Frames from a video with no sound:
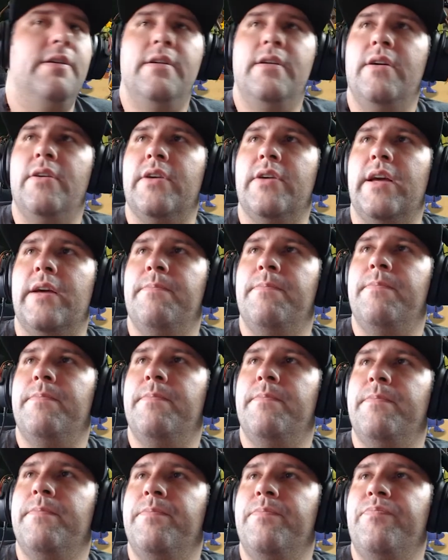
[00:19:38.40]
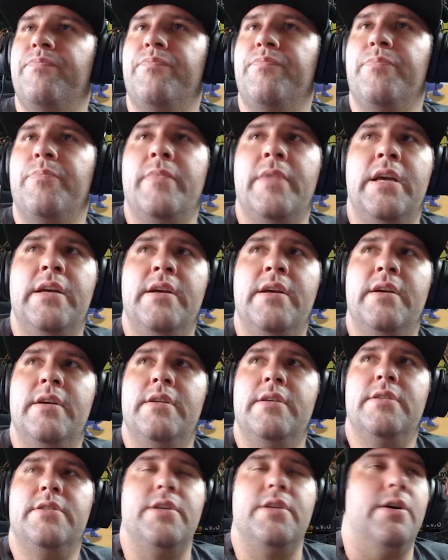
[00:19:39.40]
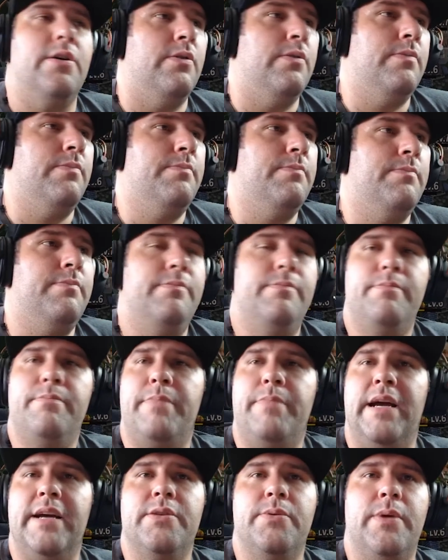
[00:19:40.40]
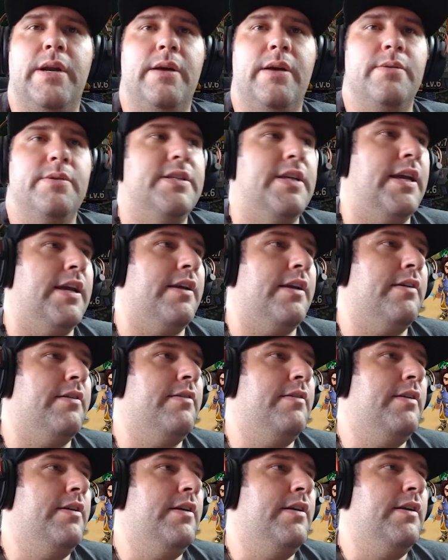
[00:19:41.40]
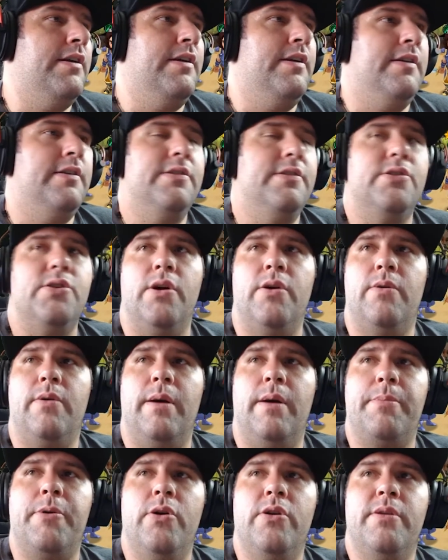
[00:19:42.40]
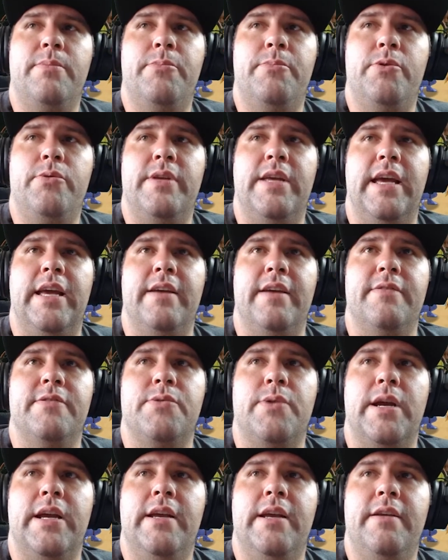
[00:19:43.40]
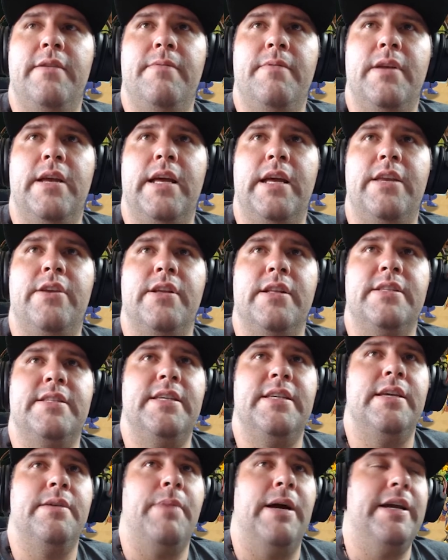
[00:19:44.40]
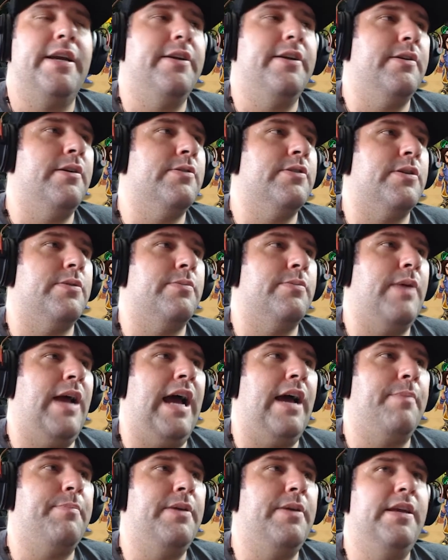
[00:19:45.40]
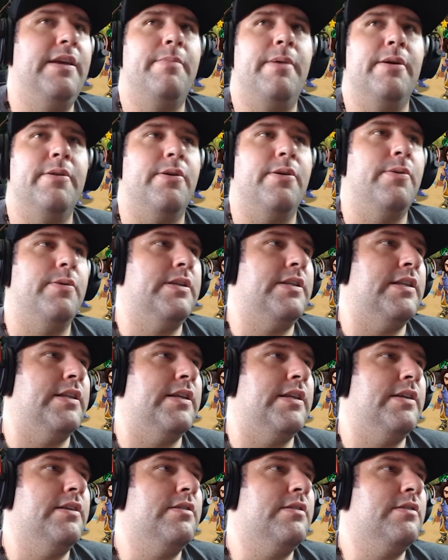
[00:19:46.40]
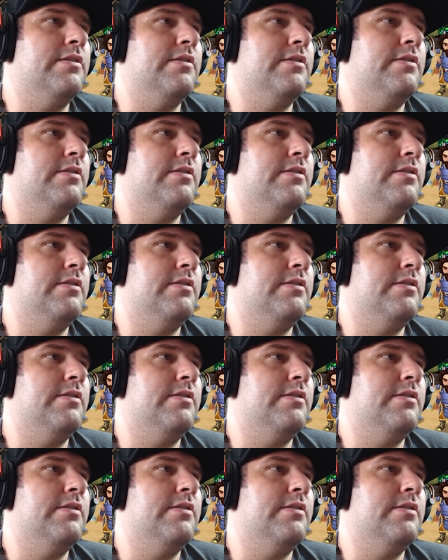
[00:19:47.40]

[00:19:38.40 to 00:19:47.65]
Okay. So back to what I was saying. So I'm going to moon caves, right? And you can see my heroes are happy about going to this.